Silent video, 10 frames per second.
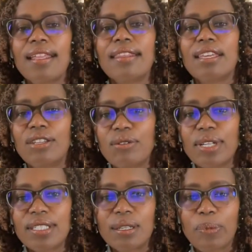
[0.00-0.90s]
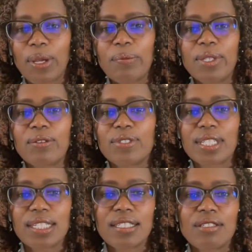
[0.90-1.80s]
the US Department of
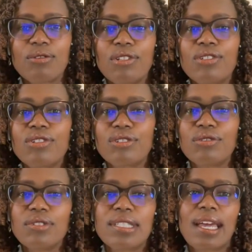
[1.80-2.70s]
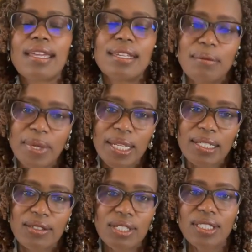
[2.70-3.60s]
State is going to use that email
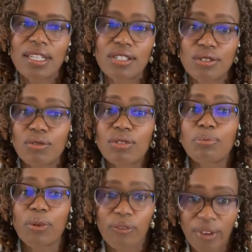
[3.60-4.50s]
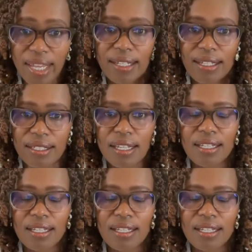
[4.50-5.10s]
address that you provided